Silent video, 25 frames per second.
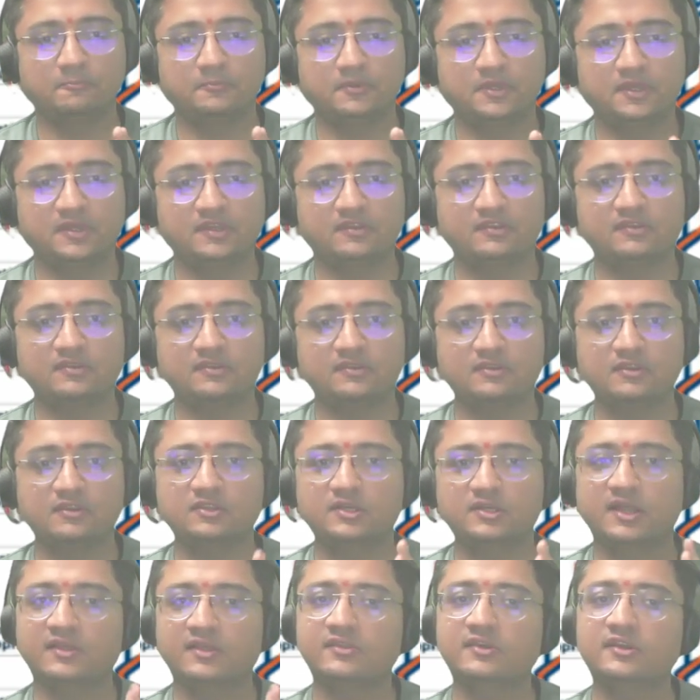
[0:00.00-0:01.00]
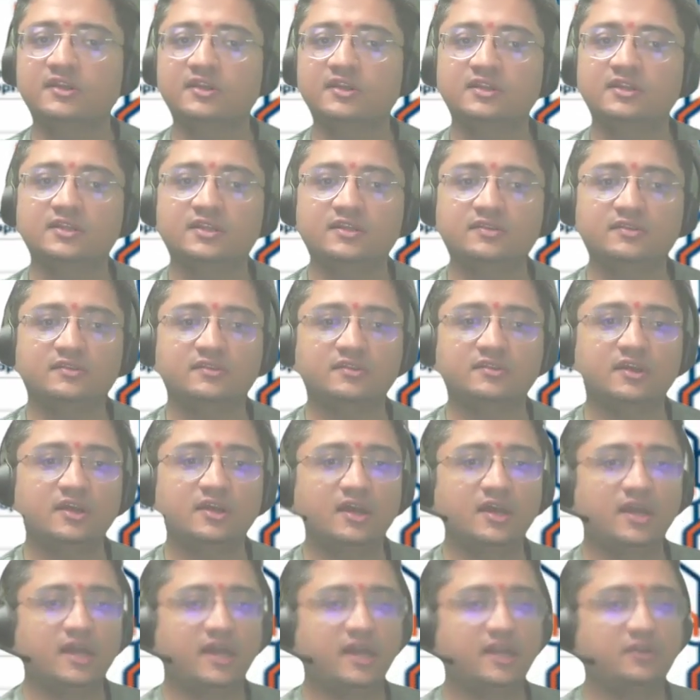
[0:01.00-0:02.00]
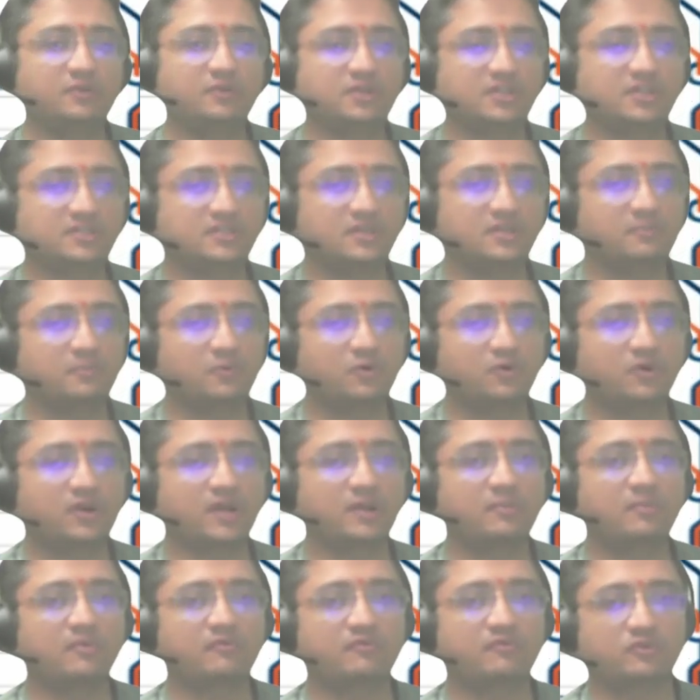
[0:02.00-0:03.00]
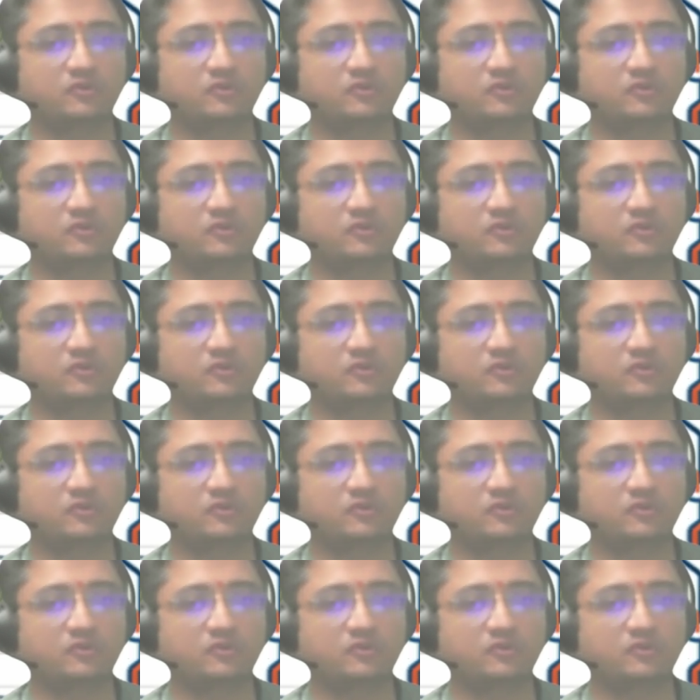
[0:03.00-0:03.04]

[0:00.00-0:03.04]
is consider this educational program of